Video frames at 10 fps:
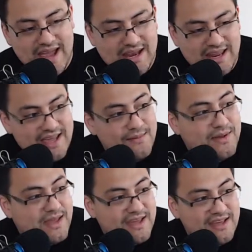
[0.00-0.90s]
And
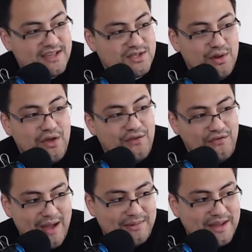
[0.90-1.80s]
Im is with her
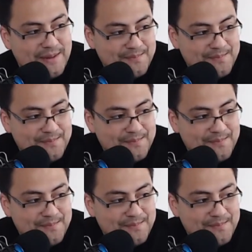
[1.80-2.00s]
family.